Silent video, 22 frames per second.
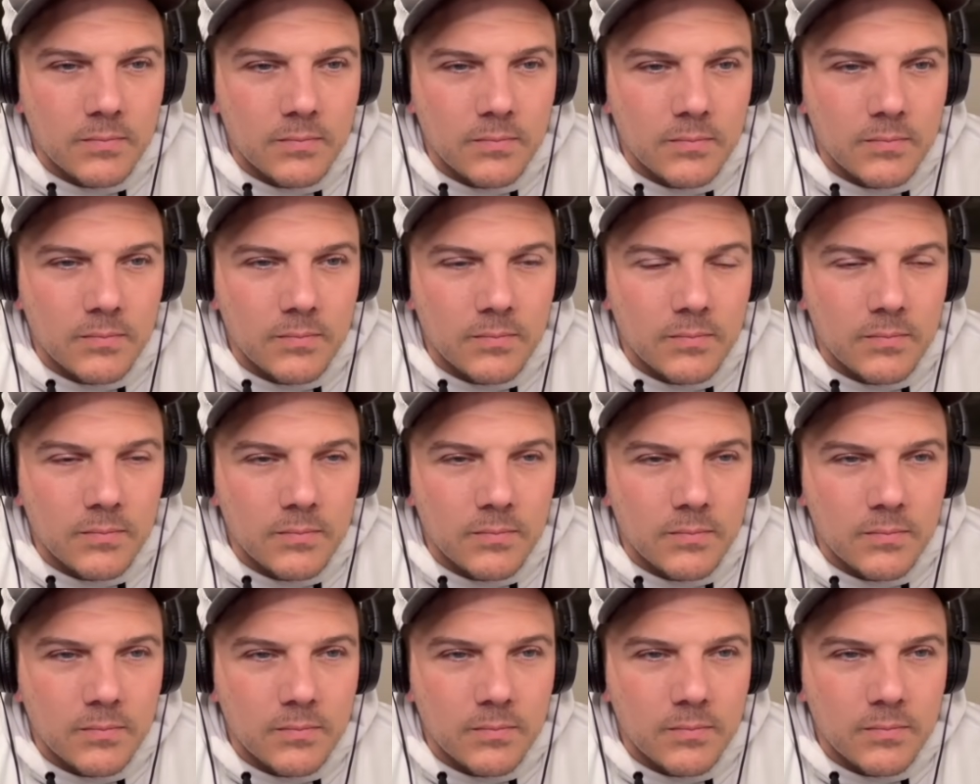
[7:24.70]

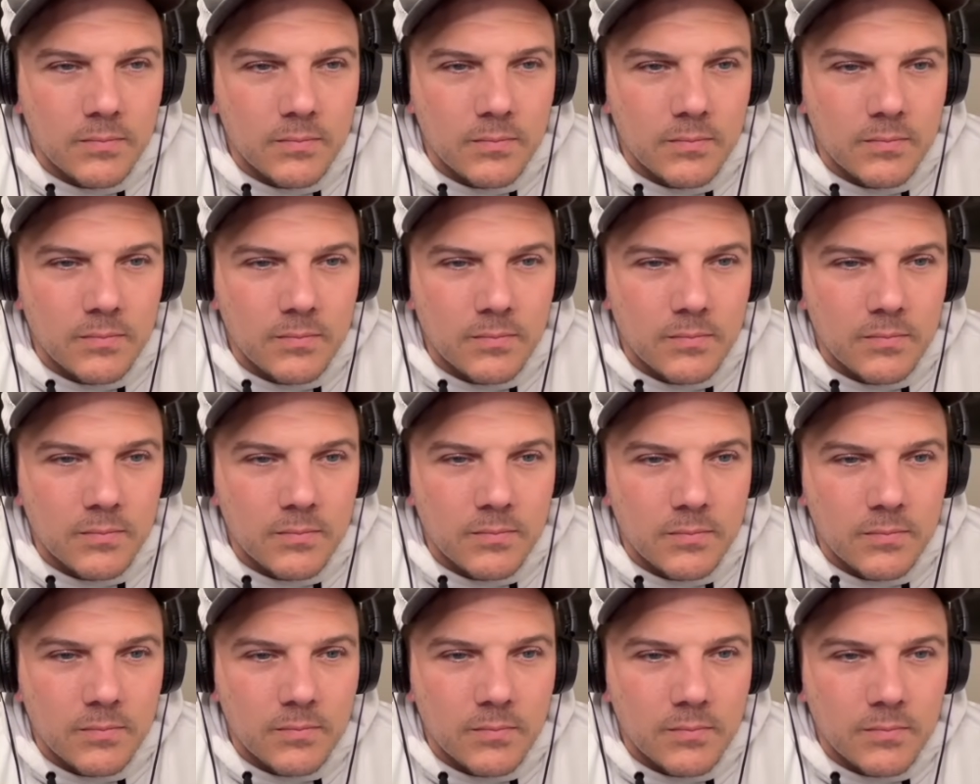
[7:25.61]

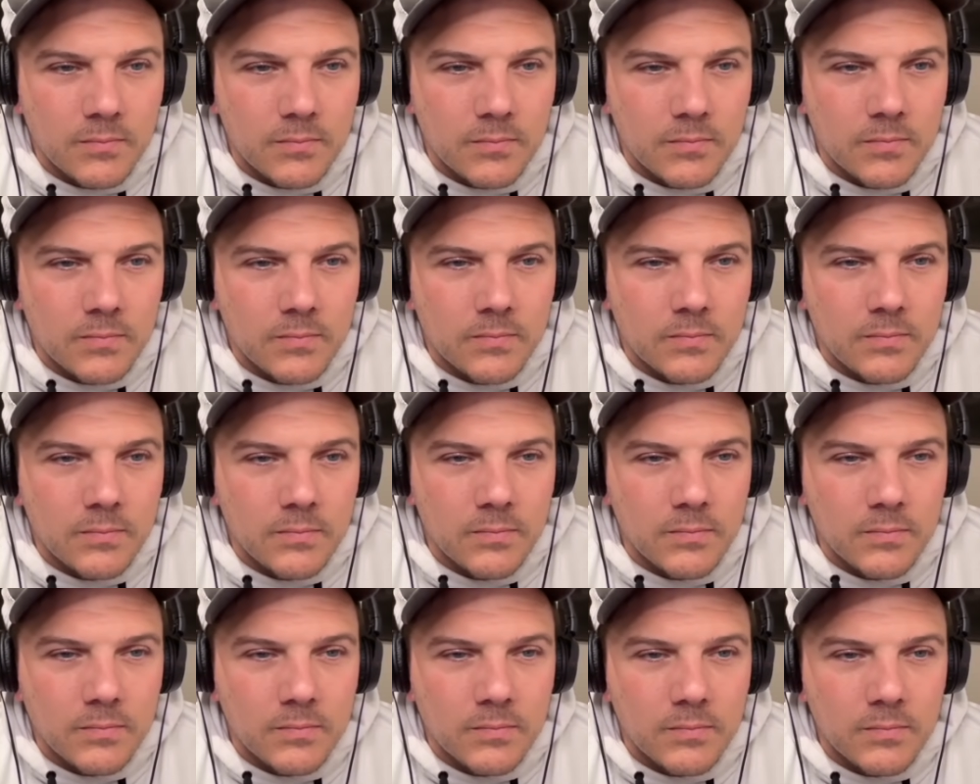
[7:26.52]

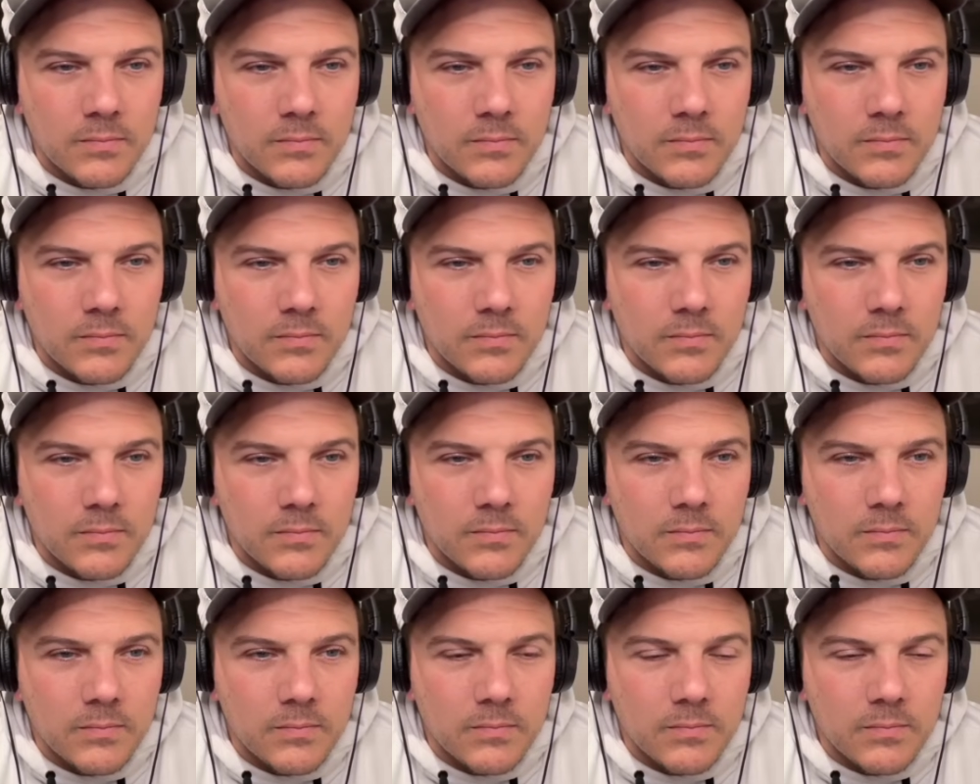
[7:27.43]

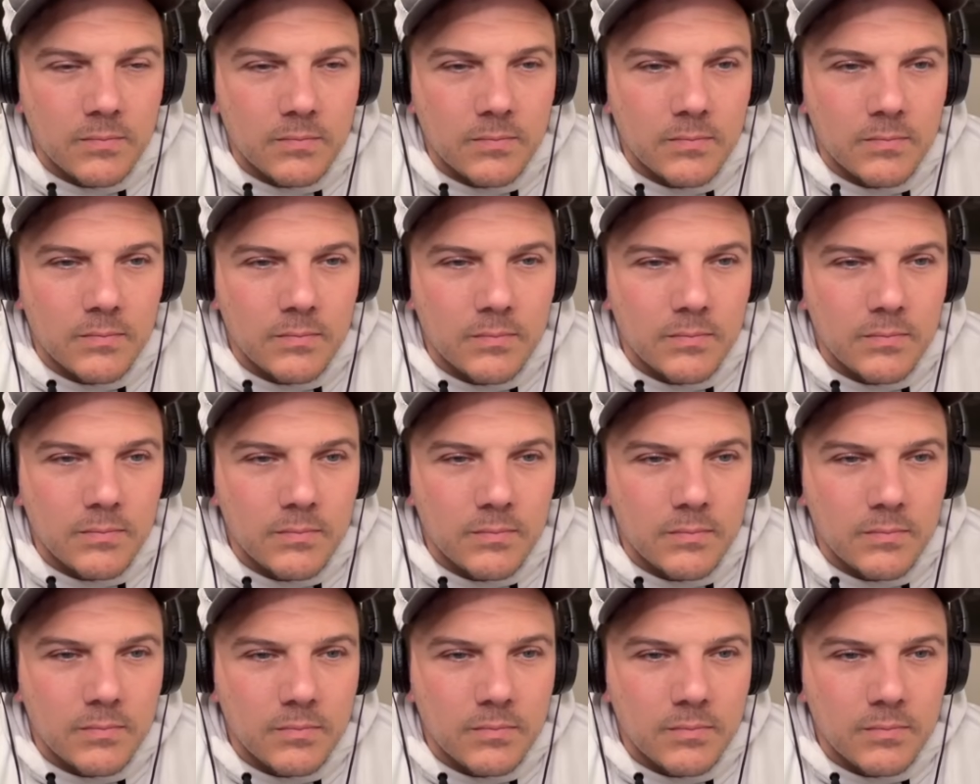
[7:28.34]

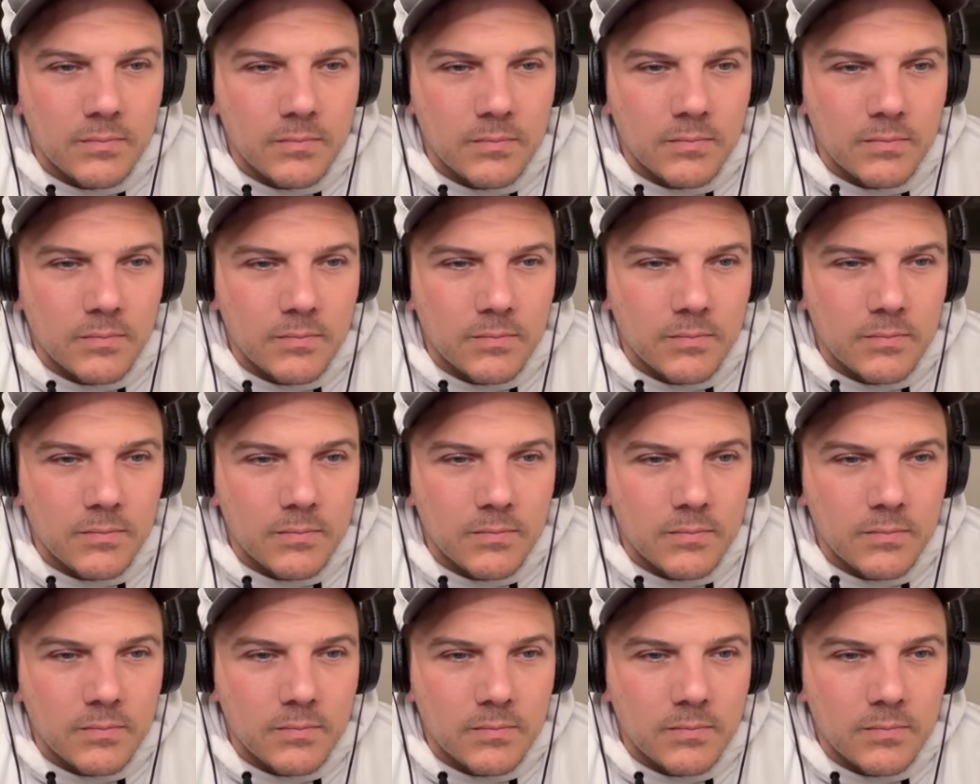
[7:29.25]

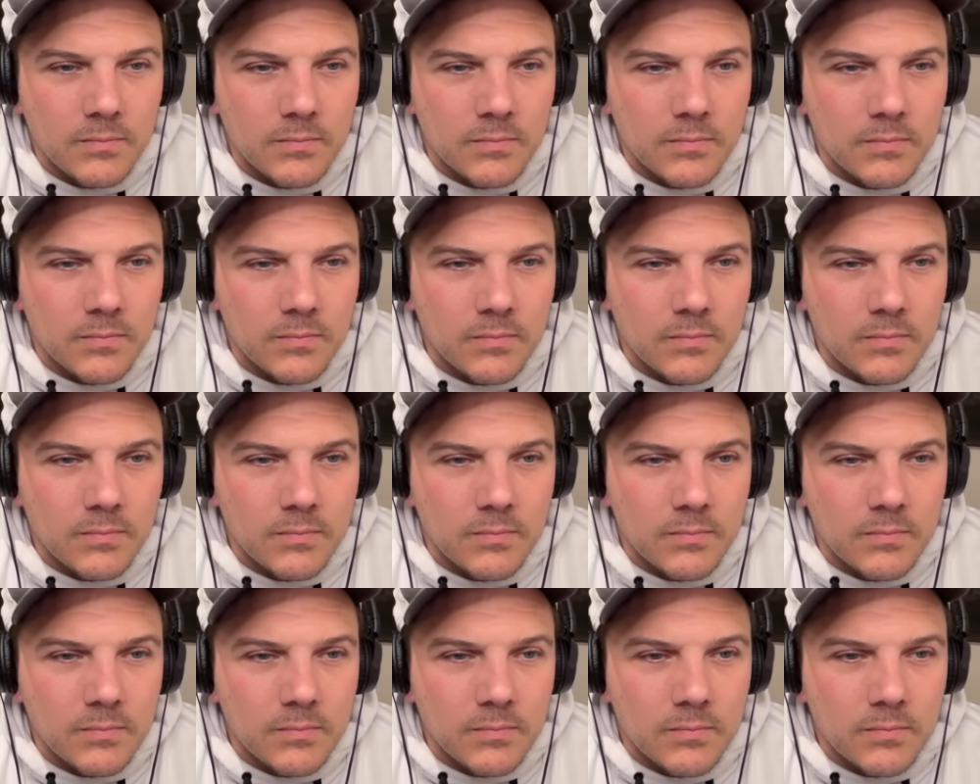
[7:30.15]

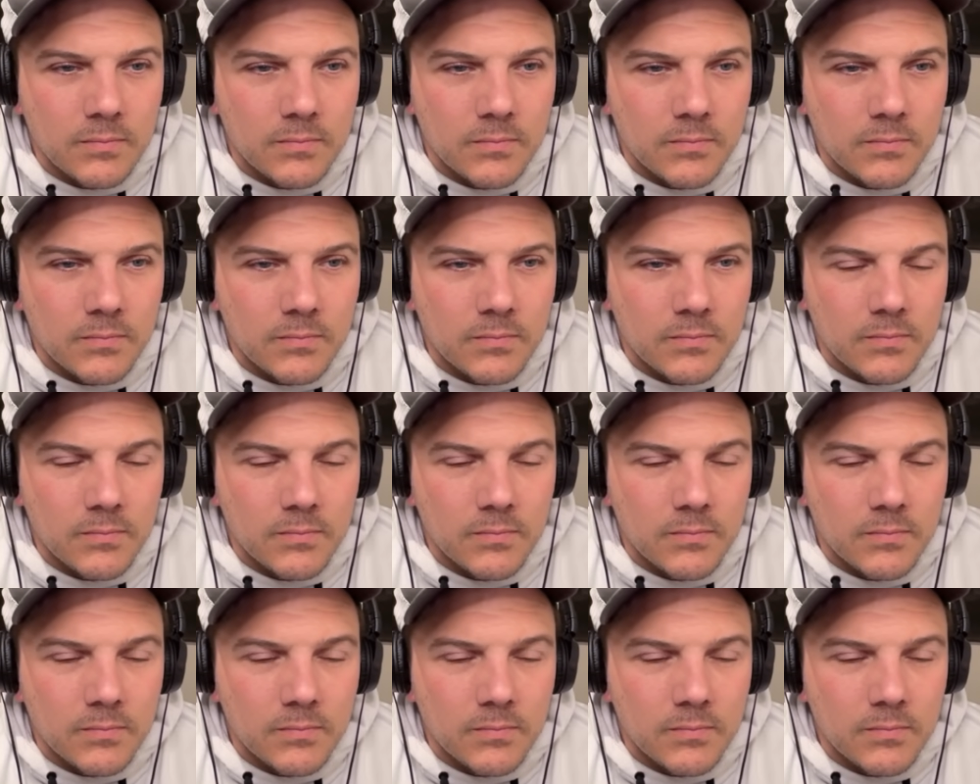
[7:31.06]
(silent)